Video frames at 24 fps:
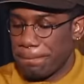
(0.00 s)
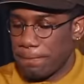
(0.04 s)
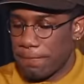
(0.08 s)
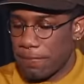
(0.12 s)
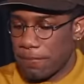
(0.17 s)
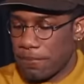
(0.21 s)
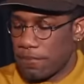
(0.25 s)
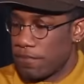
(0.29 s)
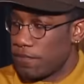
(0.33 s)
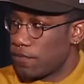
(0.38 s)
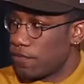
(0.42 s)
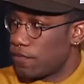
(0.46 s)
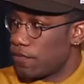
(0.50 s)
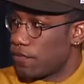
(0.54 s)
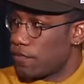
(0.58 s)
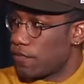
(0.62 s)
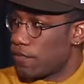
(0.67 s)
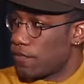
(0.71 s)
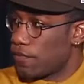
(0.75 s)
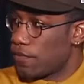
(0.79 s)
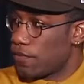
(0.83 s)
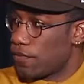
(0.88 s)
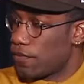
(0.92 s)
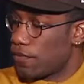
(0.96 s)

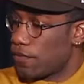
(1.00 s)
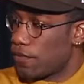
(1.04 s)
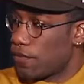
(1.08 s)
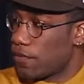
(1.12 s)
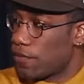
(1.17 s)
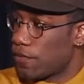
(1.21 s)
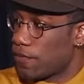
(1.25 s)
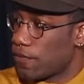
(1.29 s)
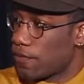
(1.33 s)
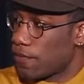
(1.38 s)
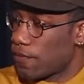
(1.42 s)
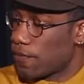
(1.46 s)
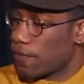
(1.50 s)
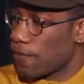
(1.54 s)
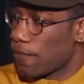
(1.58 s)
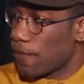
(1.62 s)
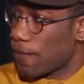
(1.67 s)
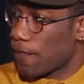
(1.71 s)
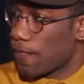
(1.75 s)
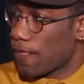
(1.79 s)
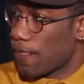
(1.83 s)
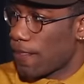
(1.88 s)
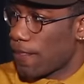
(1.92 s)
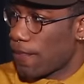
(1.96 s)

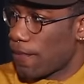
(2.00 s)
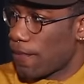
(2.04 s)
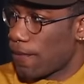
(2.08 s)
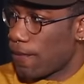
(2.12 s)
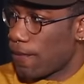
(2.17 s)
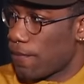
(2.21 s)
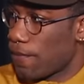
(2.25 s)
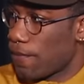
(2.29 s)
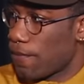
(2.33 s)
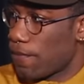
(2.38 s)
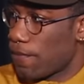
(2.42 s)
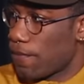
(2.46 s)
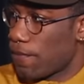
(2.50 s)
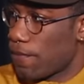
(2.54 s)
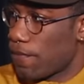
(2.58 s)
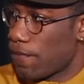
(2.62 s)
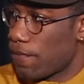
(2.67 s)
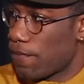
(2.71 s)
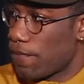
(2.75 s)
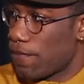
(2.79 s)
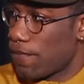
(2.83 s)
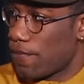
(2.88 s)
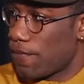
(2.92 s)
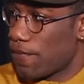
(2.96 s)

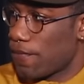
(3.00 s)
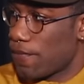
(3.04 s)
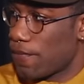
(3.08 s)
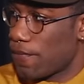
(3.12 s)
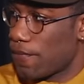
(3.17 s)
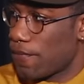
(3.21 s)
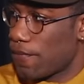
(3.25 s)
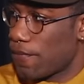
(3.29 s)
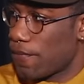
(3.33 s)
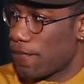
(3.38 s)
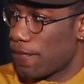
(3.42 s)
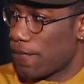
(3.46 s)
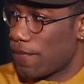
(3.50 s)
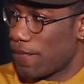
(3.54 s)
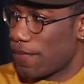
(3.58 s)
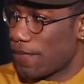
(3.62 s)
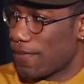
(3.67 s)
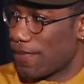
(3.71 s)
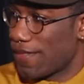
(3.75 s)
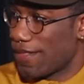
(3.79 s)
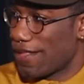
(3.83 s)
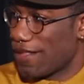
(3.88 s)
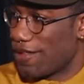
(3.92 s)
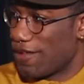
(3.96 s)

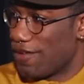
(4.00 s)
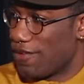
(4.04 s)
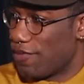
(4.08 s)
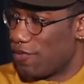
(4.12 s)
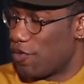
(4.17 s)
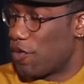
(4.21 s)
[no speech]